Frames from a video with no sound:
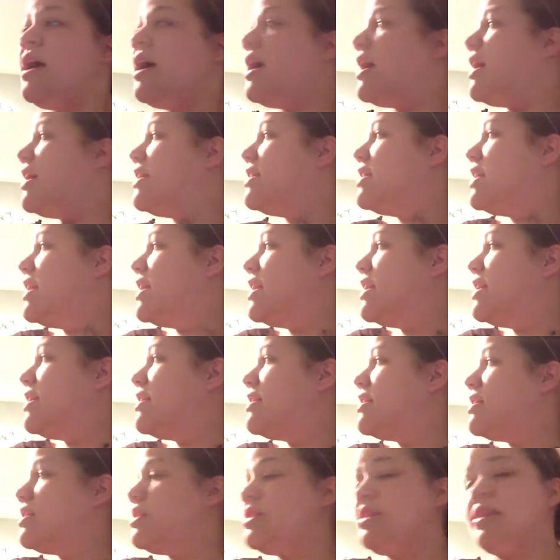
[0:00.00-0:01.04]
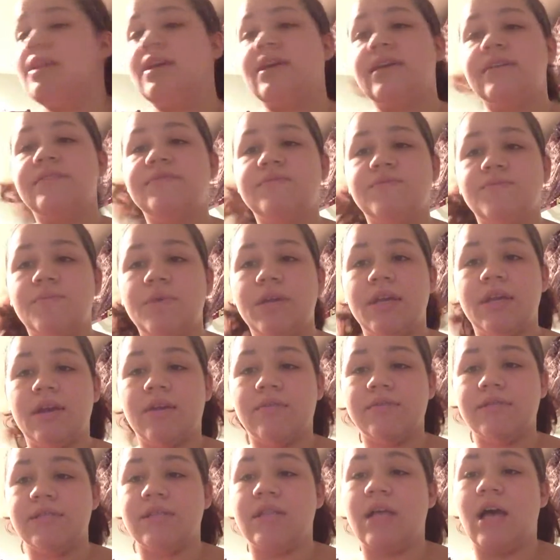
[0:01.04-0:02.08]
then last week I
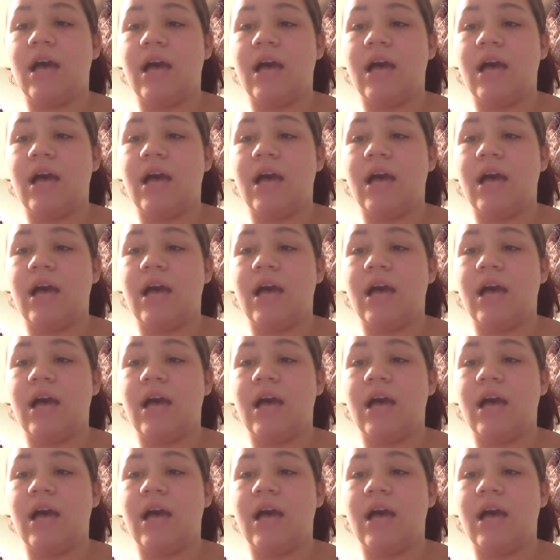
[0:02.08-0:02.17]
was in the